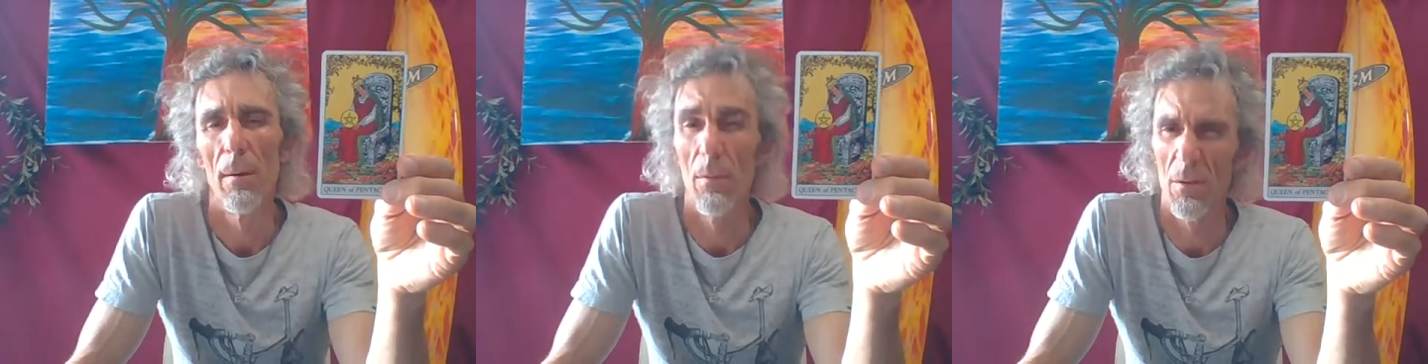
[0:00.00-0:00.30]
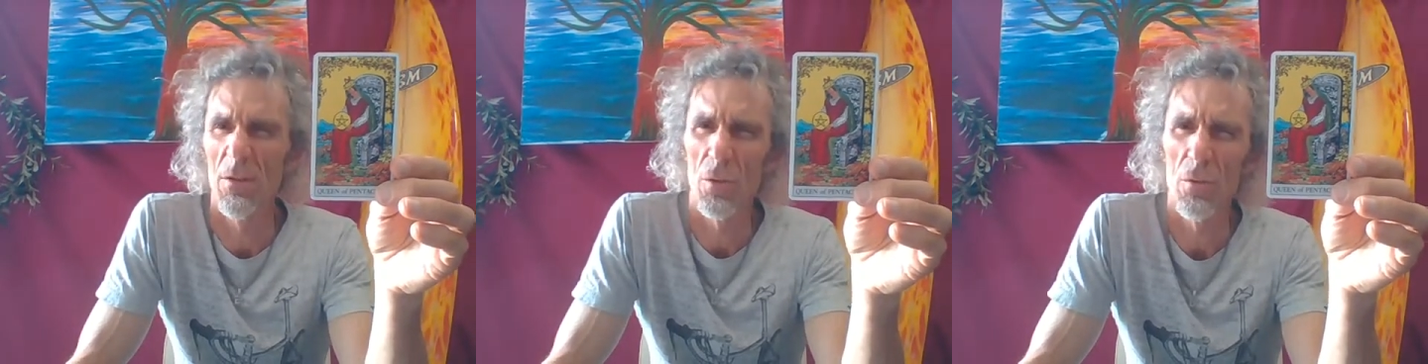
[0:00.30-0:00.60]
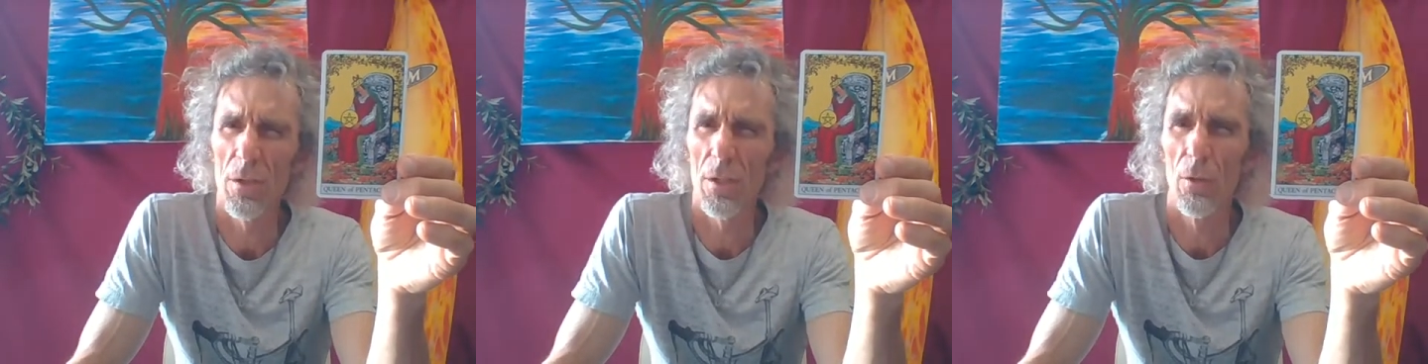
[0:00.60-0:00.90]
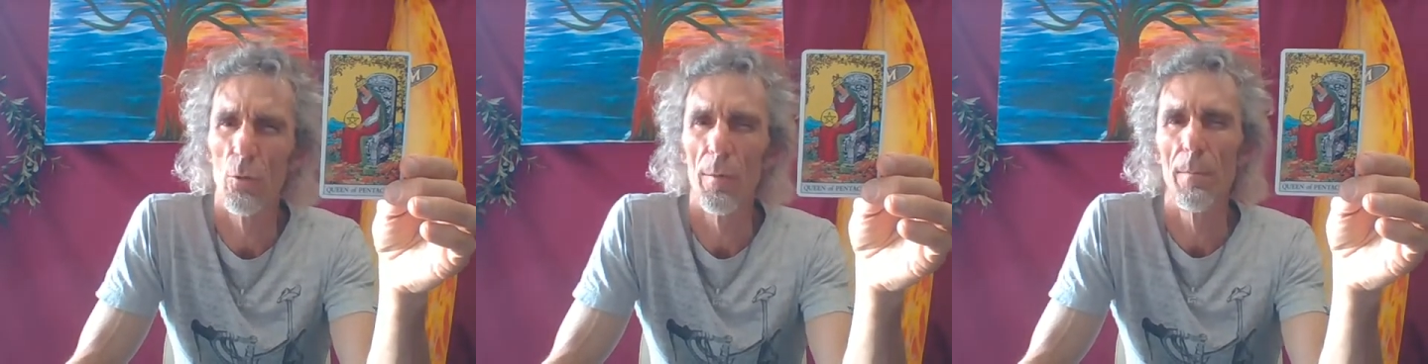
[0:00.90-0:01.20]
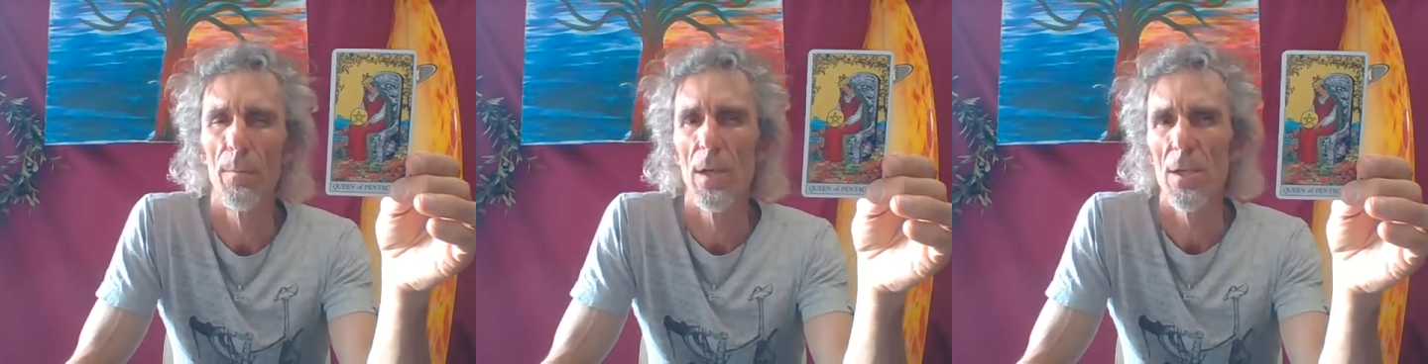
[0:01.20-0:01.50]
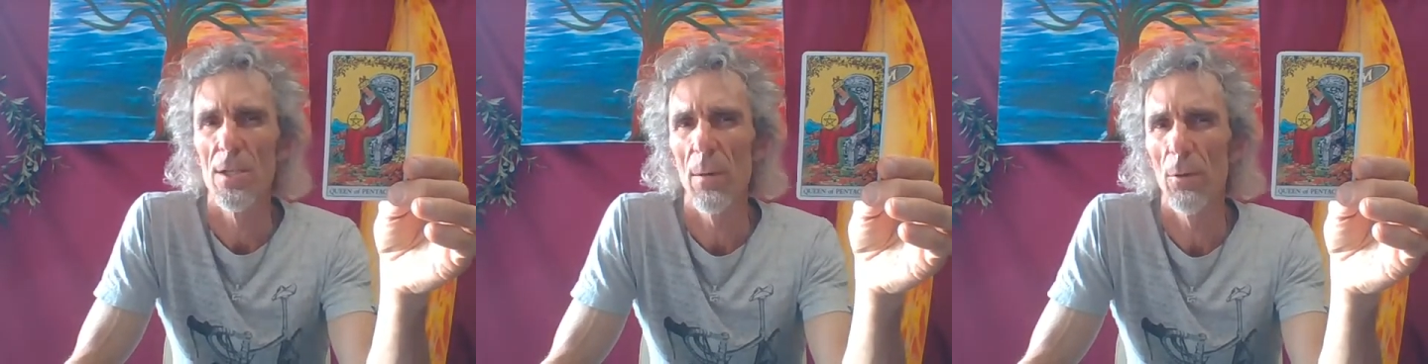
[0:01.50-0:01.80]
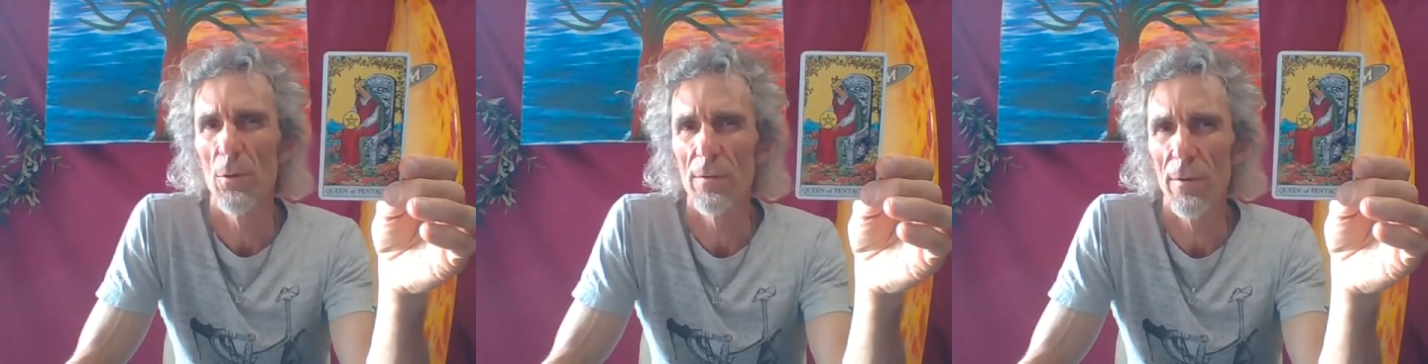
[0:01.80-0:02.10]
it's usually a woman,
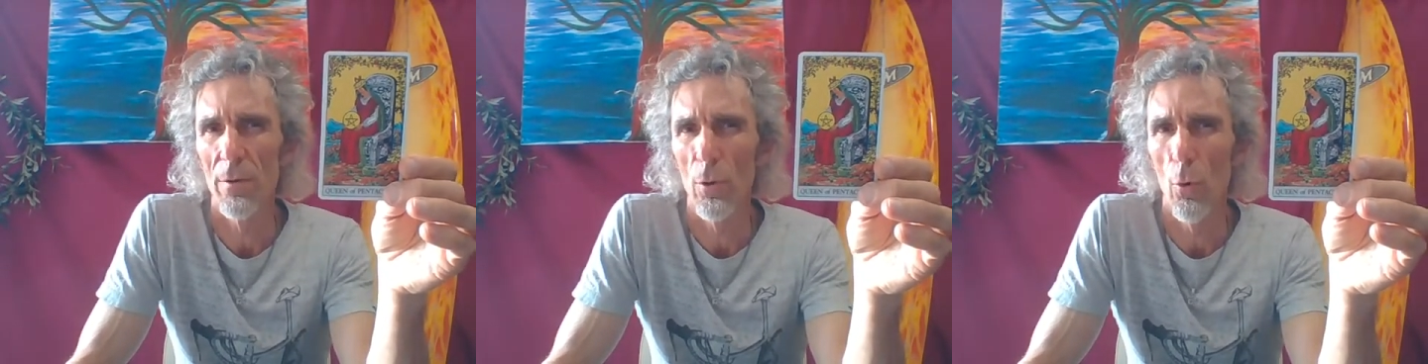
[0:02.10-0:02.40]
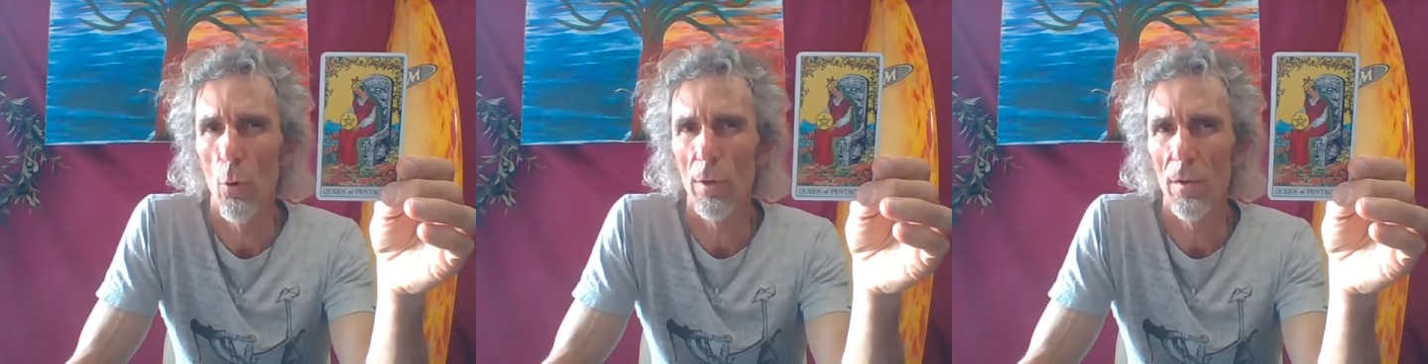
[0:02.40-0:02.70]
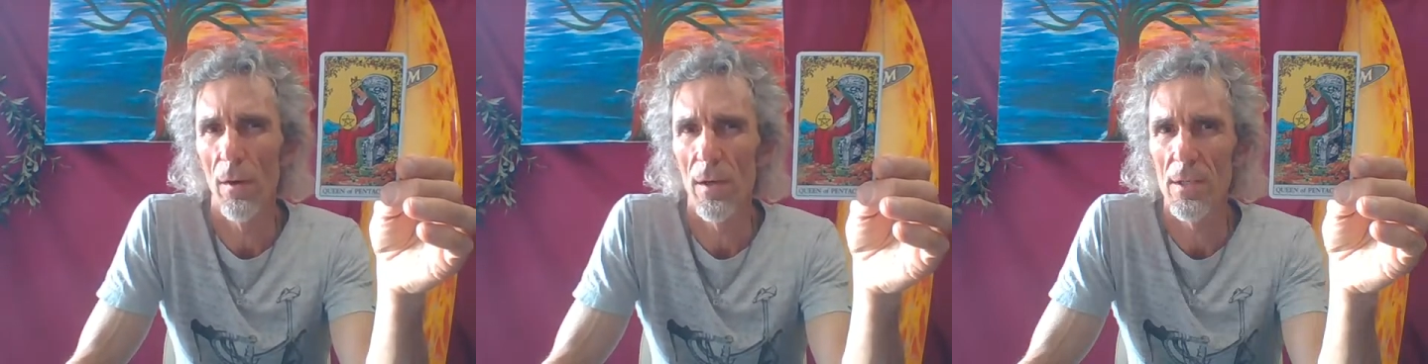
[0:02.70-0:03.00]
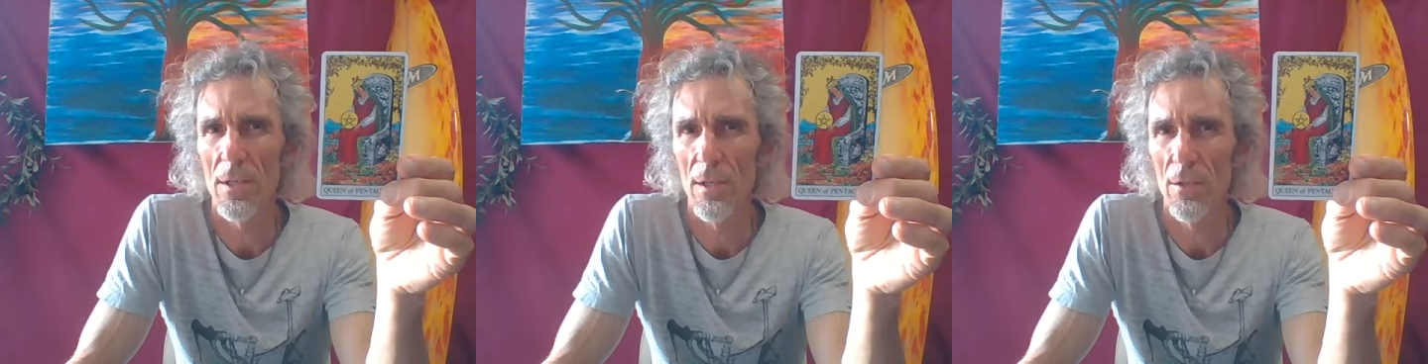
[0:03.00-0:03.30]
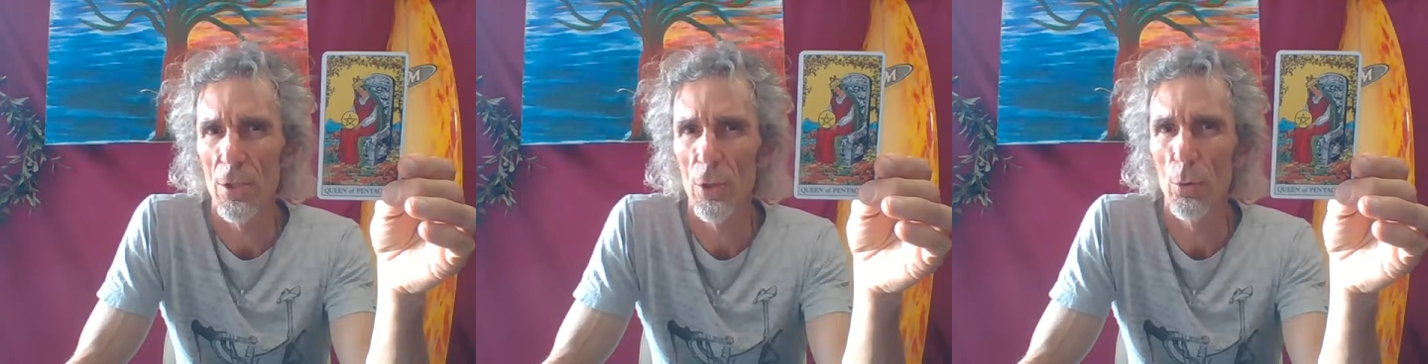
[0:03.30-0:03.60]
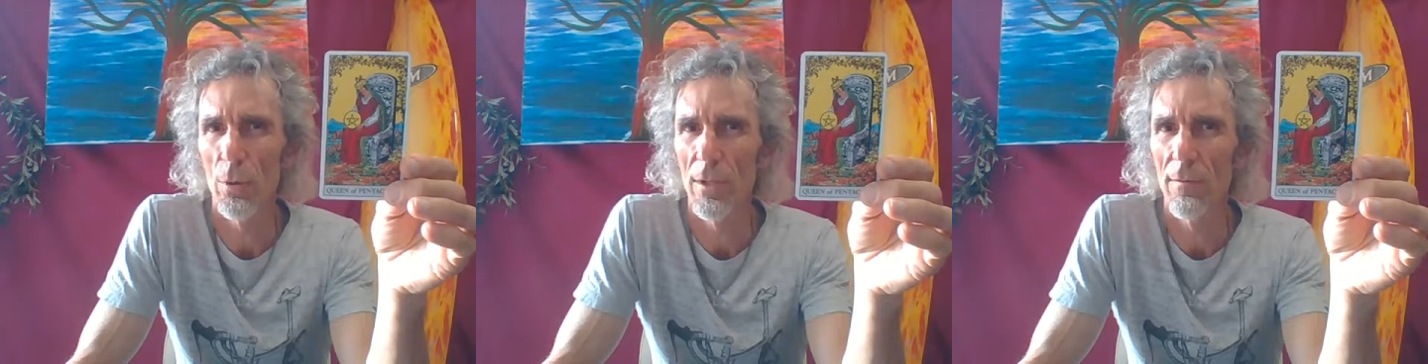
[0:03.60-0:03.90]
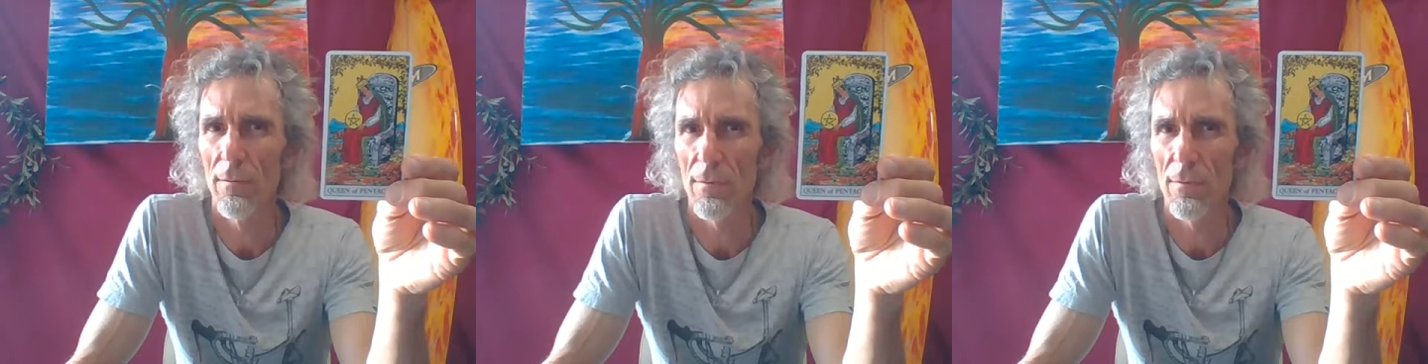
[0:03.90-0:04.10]
someone who's very organised, intuitive,